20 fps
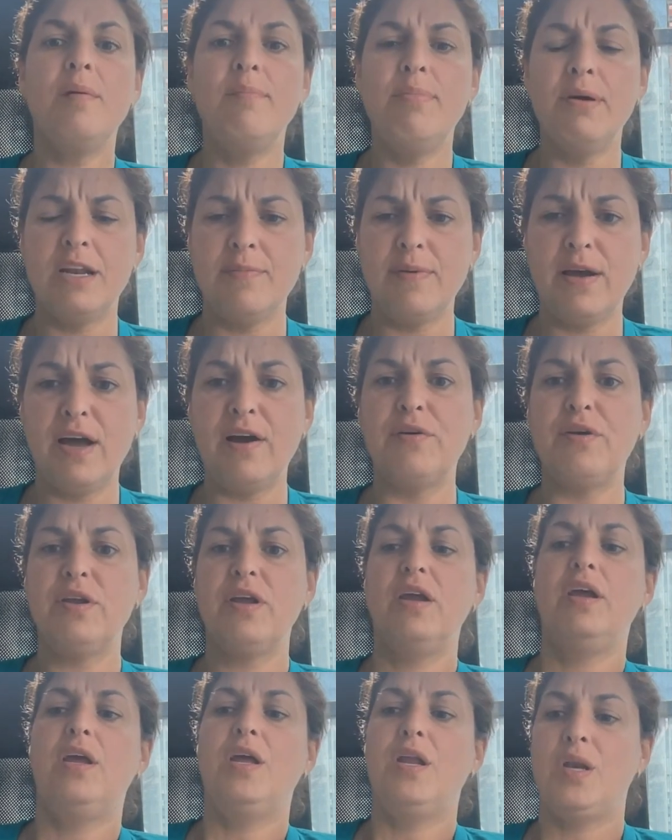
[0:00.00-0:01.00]
but about
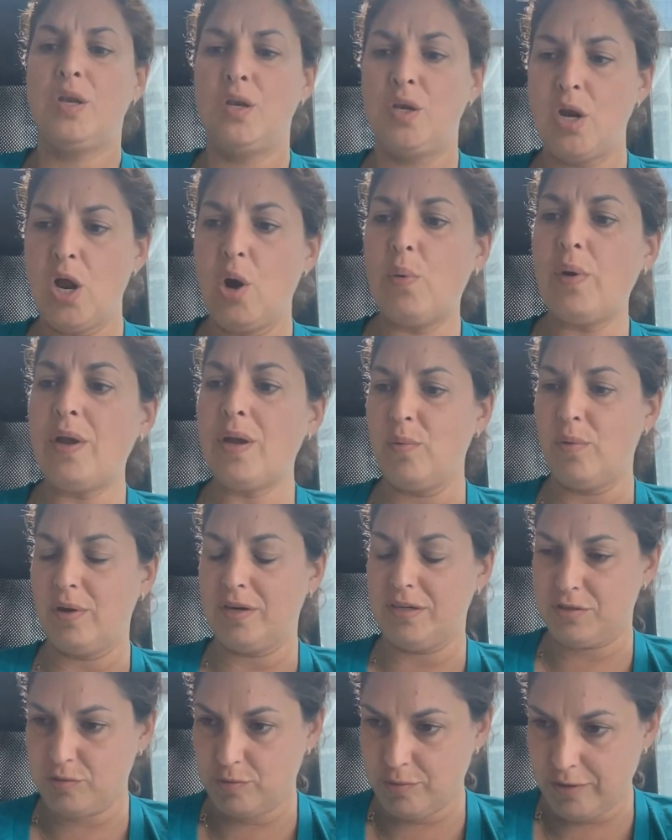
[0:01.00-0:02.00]
knowing what
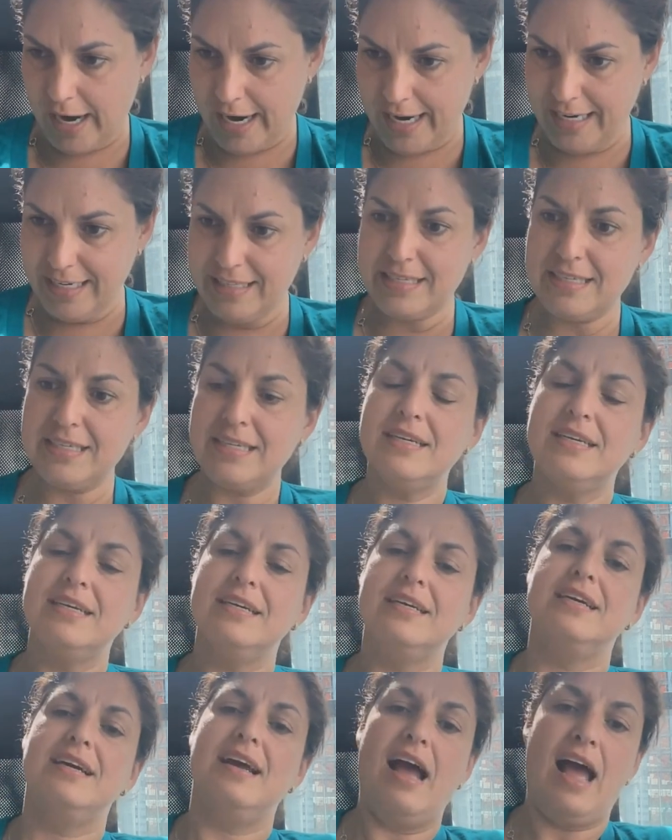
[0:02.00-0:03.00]
is right
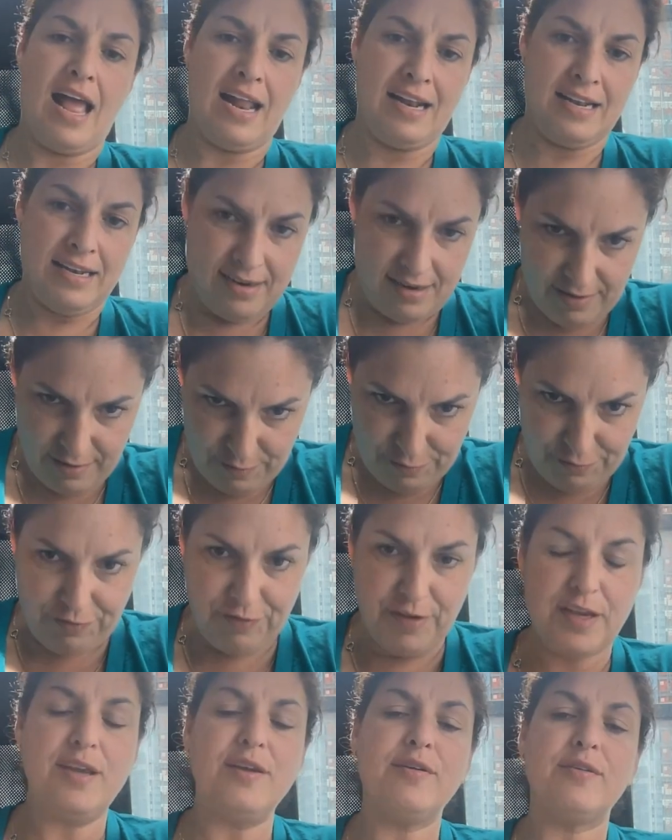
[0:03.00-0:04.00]
and
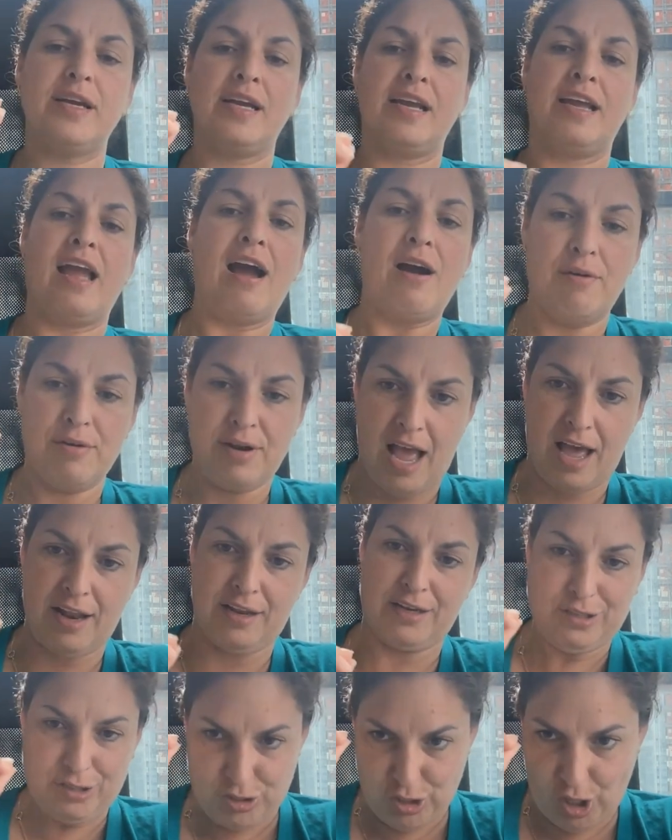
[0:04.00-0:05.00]
figuring out how
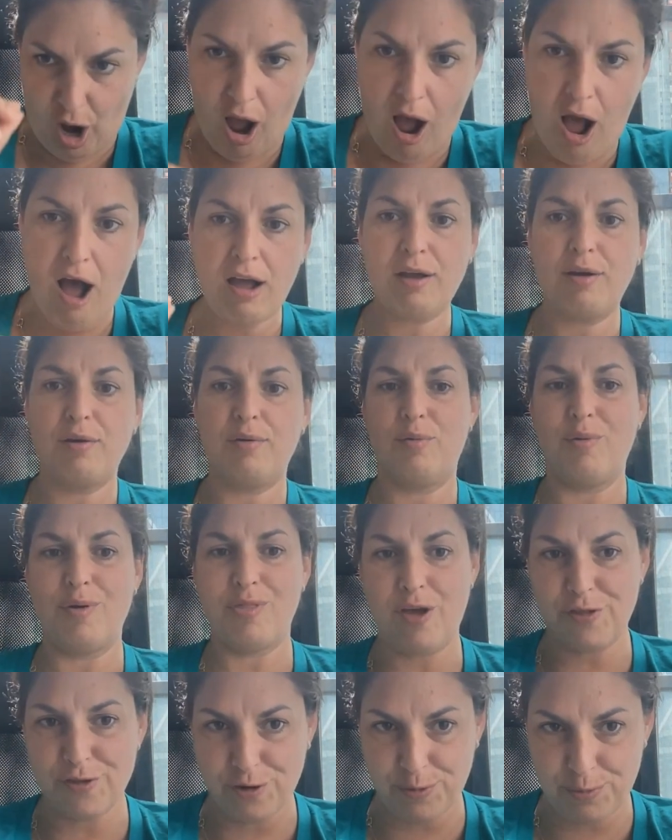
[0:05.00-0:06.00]
to talk
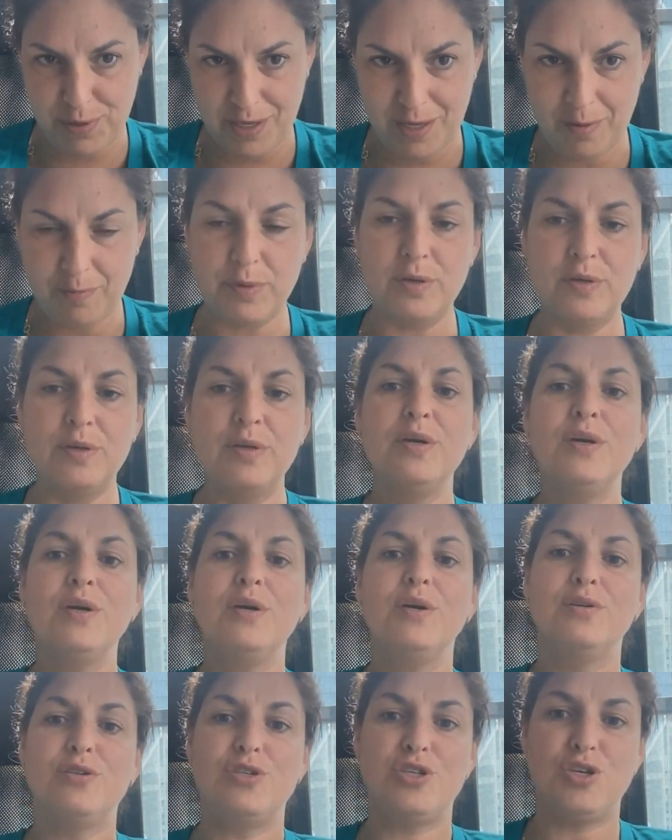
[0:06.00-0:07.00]
with other people
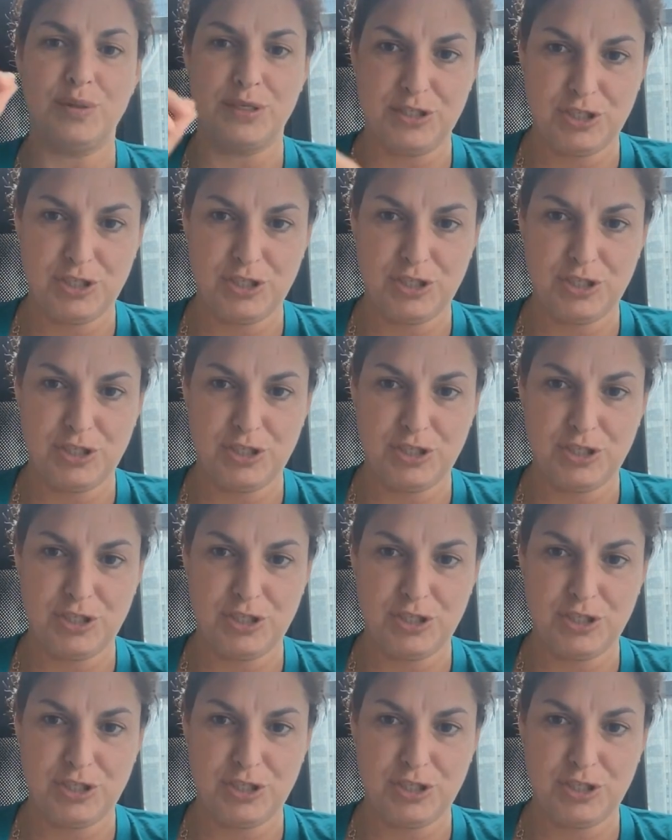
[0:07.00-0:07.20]
to